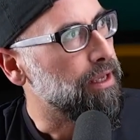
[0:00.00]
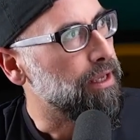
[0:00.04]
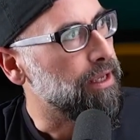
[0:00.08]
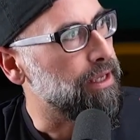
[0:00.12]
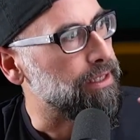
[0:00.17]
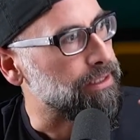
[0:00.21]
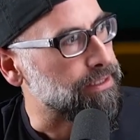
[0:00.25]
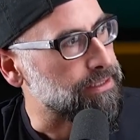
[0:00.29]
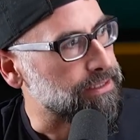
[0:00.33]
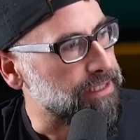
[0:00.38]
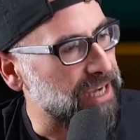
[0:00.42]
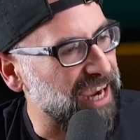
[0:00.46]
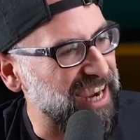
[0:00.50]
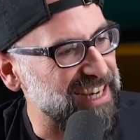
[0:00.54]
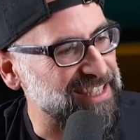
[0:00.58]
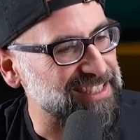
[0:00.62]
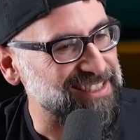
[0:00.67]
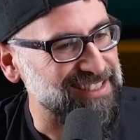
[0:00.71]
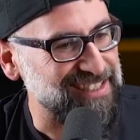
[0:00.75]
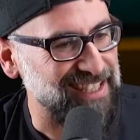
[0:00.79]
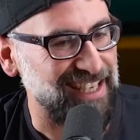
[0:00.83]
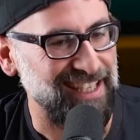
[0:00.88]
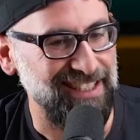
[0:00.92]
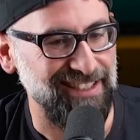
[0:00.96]
it kind
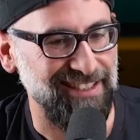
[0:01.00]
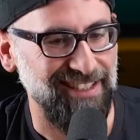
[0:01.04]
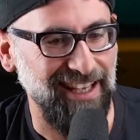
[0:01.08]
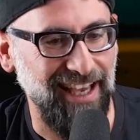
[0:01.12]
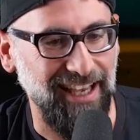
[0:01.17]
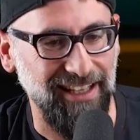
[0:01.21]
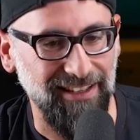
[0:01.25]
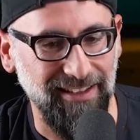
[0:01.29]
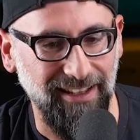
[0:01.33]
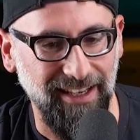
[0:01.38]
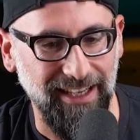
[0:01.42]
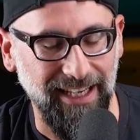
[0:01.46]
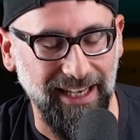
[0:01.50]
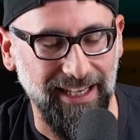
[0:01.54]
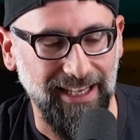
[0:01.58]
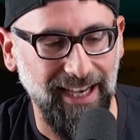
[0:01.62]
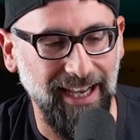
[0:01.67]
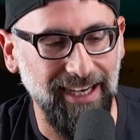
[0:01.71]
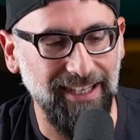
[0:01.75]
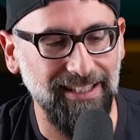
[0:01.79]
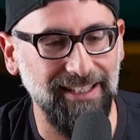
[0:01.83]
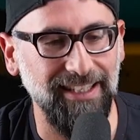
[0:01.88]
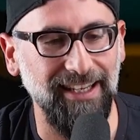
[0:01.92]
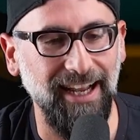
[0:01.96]
of says that like it
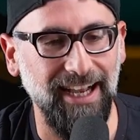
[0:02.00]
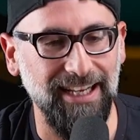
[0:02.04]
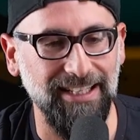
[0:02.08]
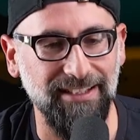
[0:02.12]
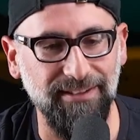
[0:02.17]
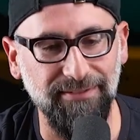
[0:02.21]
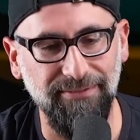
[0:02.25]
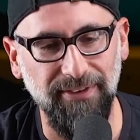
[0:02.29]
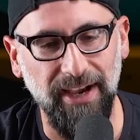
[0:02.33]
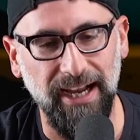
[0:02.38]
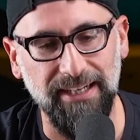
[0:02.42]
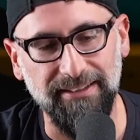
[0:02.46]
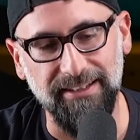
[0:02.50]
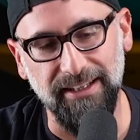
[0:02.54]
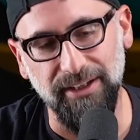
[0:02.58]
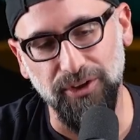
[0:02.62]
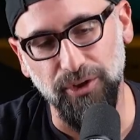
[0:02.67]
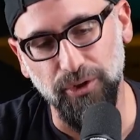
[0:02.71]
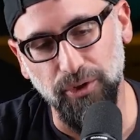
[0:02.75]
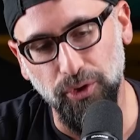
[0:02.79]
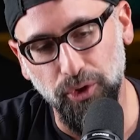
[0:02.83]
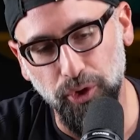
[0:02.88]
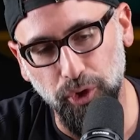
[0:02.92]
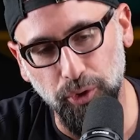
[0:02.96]
kind of denies the fact that
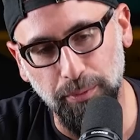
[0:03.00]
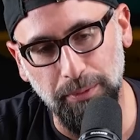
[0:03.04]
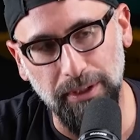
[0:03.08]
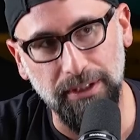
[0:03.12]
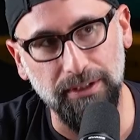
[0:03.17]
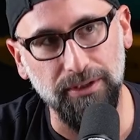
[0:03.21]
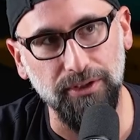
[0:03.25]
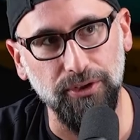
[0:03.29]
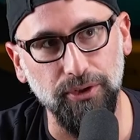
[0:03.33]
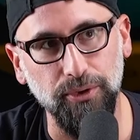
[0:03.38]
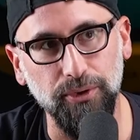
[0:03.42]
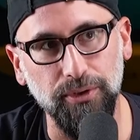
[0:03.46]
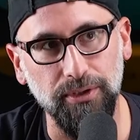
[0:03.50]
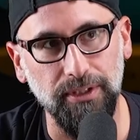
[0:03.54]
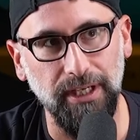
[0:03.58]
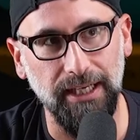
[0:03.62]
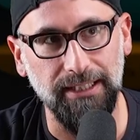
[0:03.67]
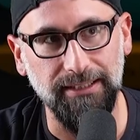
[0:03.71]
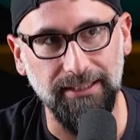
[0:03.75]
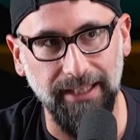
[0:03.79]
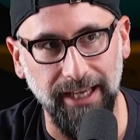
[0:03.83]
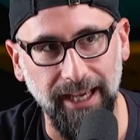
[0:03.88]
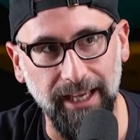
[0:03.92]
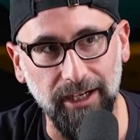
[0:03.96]
you humans
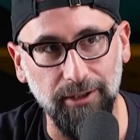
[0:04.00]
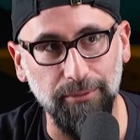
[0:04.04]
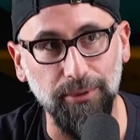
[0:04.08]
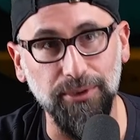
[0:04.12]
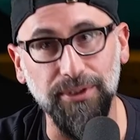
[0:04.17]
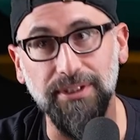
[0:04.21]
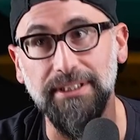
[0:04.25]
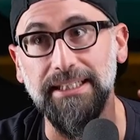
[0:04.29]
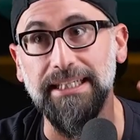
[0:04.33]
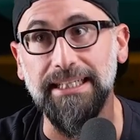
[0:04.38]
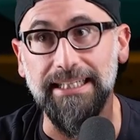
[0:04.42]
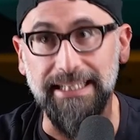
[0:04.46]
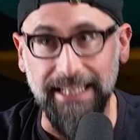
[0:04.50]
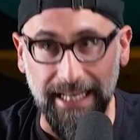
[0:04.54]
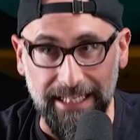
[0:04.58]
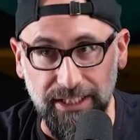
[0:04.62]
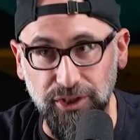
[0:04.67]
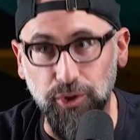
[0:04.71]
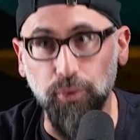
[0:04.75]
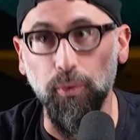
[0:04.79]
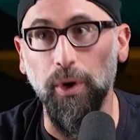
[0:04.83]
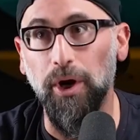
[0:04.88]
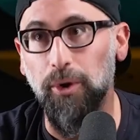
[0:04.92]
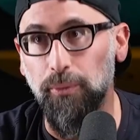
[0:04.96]
utilize animals to get
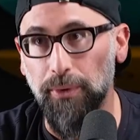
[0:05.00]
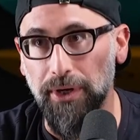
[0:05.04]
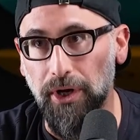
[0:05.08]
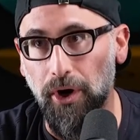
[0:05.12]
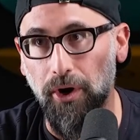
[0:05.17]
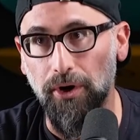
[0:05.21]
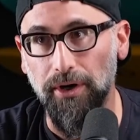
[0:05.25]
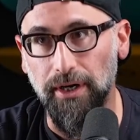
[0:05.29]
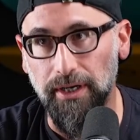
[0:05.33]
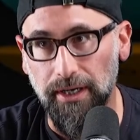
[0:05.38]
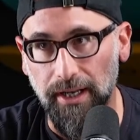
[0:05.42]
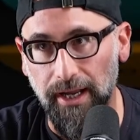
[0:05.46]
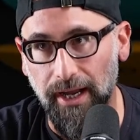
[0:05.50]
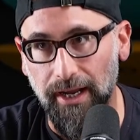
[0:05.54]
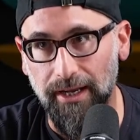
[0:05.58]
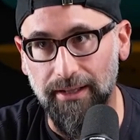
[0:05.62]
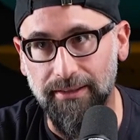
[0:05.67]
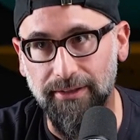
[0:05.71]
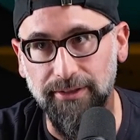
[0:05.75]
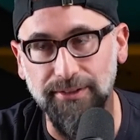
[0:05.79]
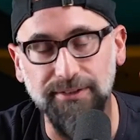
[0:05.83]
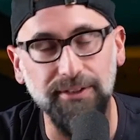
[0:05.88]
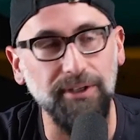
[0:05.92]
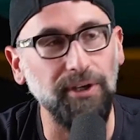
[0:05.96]
to where we are today.
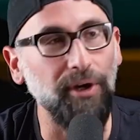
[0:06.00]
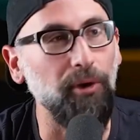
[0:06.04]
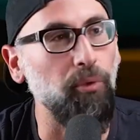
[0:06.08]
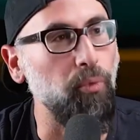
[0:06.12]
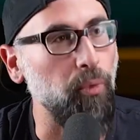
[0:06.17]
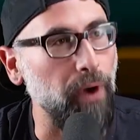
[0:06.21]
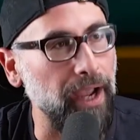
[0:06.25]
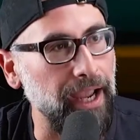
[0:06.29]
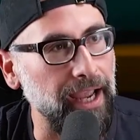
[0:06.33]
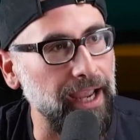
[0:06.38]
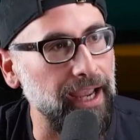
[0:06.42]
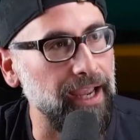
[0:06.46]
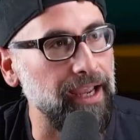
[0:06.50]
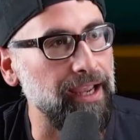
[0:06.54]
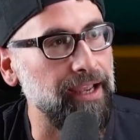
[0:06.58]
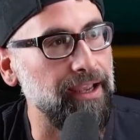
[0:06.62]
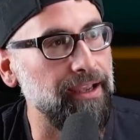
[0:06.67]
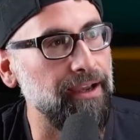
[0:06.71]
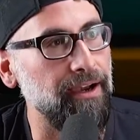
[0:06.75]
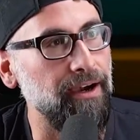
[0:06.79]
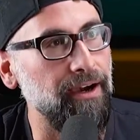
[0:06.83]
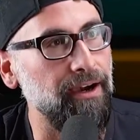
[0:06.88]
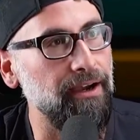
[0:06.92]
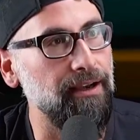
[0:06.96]
There's like a
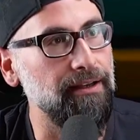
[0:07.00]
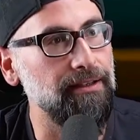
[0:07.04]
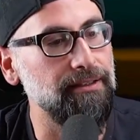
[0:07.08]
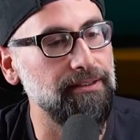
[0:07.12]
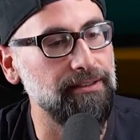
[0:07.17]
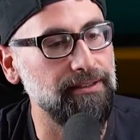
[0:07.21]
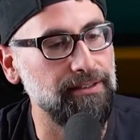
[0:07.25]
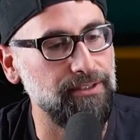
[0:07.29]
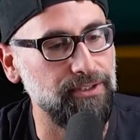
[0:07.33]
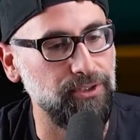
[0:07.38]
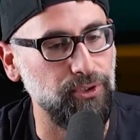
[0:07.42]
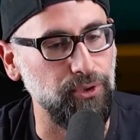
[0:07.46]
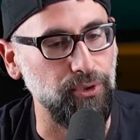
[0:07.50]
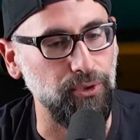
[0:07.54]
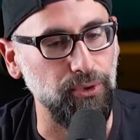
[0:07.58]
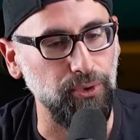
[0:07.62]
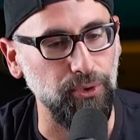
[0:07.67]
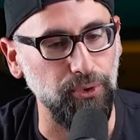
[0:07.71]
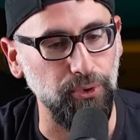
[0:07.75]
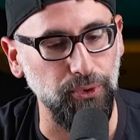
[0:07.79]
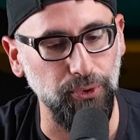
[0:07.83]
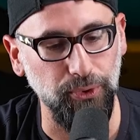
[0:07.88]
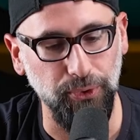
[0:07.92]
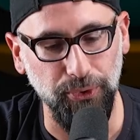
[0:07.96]
way
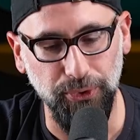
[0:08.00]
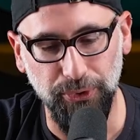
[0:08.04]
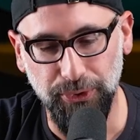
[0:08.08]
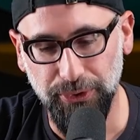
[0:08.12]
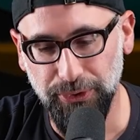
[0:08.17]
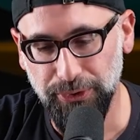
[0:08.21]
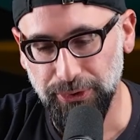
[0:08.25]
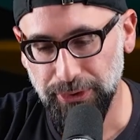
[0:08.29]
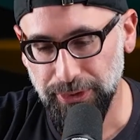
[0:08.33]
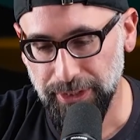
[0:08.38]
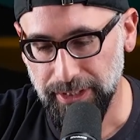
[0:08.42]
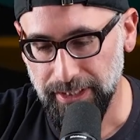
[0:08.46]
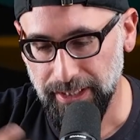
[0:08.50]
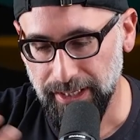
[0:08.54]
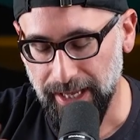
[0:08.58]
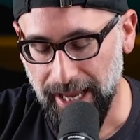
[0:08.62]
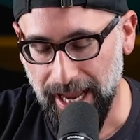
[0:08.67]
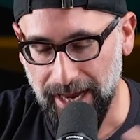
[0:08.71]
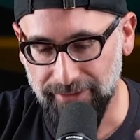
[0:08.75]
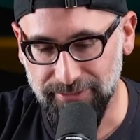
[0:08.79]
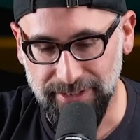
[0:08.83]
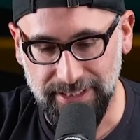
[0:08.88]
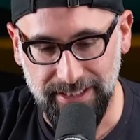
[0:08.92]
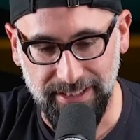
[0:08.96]
to
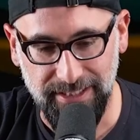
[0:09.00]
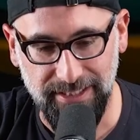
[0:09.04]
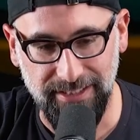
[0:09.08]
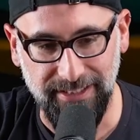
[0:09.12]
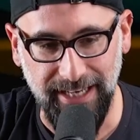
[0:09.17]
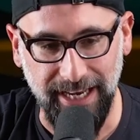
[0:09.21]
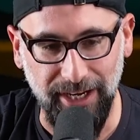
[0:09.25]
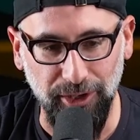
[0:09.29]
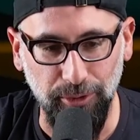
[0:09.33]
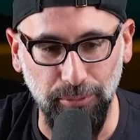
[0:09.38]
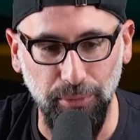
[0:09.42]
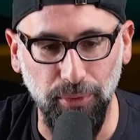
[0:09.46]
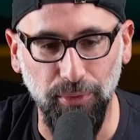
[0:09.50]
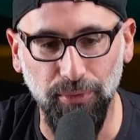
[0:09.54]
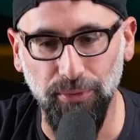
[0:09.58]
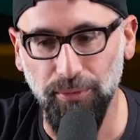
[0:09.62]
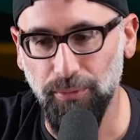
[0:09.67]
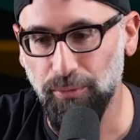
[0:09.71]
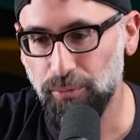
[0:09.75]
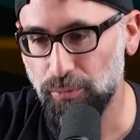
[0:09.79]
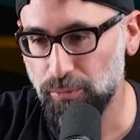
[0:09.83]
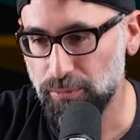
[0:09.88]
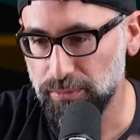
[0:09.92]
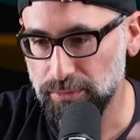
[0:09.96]
have a
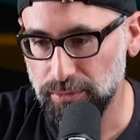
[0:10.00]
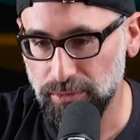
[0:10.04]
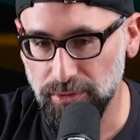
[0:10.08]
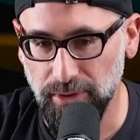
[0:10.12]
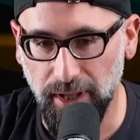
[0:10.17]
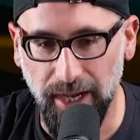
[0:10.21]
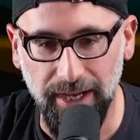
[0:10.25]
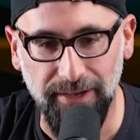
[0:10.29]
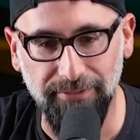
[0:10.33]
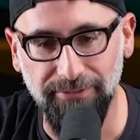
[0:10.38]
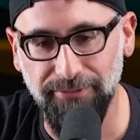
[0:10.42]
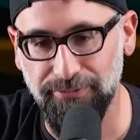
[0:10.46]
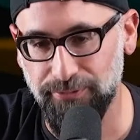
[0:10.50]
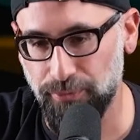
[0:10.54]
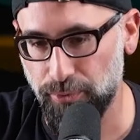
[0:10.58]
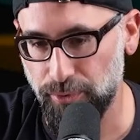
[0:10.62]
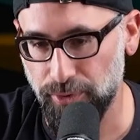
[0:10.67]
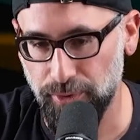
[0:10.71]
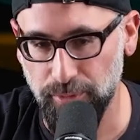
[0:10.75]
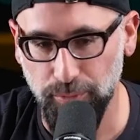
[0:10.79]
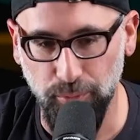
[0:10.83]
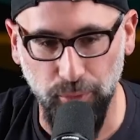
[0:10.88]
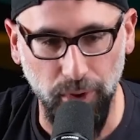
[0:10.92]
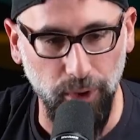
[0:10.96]
sustainable life
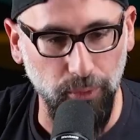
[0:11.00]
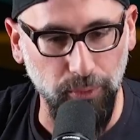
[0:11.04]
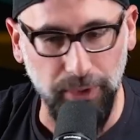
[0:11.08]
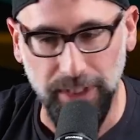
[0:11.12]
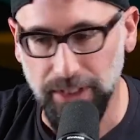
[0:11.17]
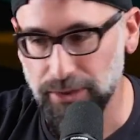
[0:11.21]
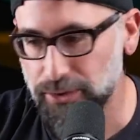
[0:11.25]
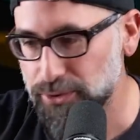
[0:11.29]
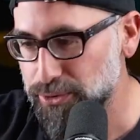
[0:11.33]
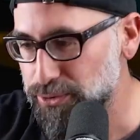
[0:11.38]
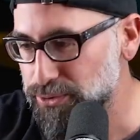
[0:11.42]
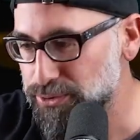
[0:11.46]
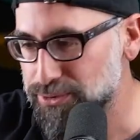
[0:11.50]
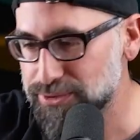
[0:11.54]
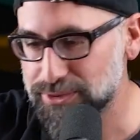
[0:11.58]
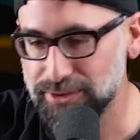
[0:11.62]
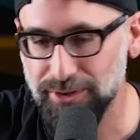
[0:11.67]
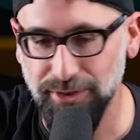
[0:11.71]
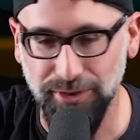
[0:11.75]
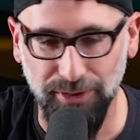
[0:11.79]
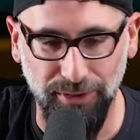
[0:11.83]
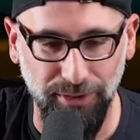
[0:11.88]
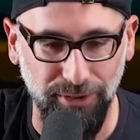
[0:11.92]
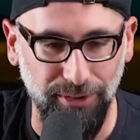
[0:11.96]
form where we use
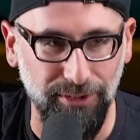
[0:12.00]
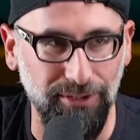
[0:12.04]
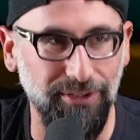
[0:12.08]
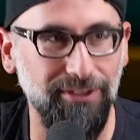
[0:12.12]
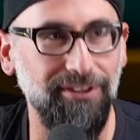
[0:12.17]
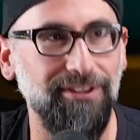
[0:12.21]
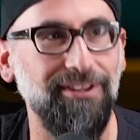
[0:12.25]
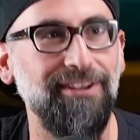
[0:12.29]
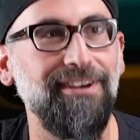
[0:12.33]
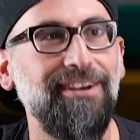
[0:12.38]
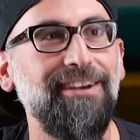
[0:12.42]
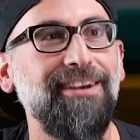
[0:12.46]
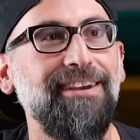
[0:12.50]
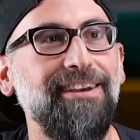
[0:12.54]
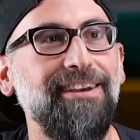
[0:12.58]
the earth